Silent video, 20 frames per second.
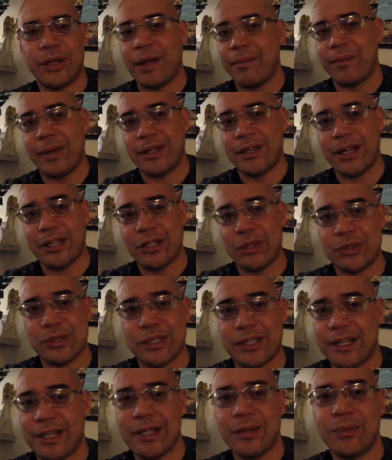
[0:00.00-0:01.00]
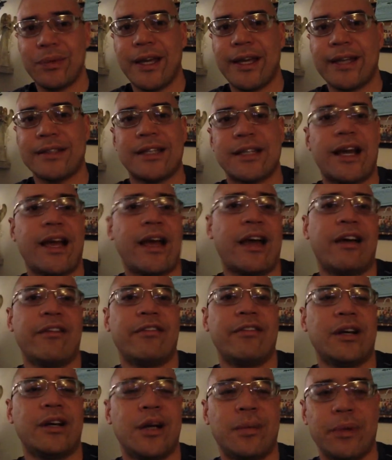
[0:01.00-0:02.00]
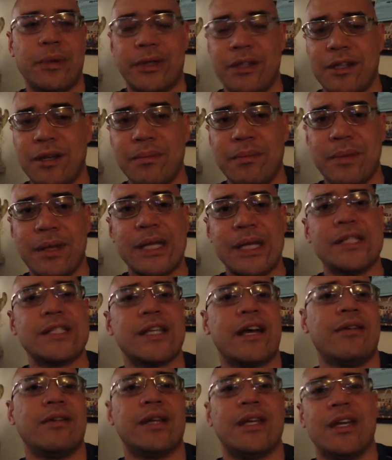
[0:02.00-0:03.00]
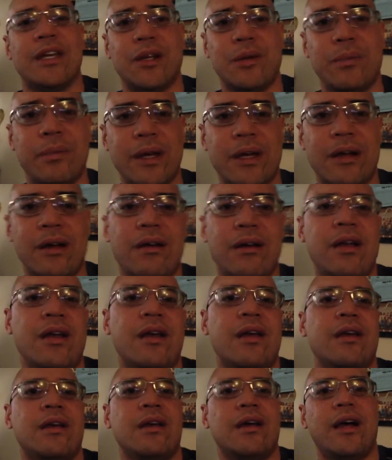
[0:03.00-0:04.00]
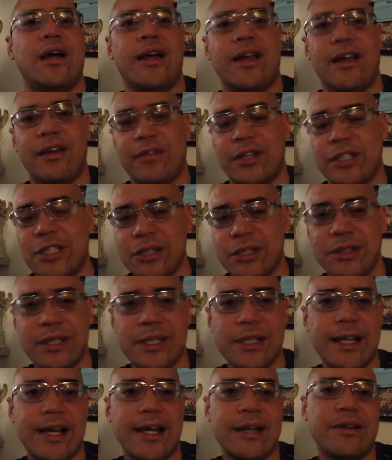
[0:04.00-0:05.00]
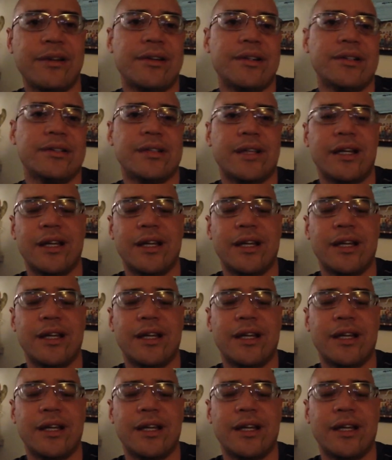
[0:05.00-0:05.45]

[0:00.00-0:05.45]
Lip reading: I may not use it anyways. I have a couple of dumbbells. I have a kettlebell. I have agility ladders.